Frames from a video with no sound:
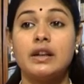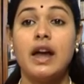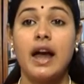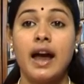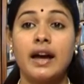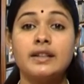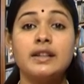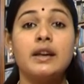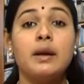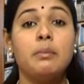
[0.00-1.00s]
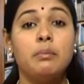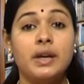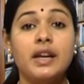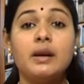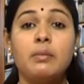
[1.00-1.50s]
and
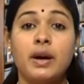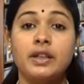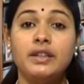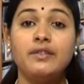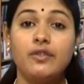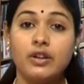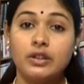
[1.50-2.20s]
make money for the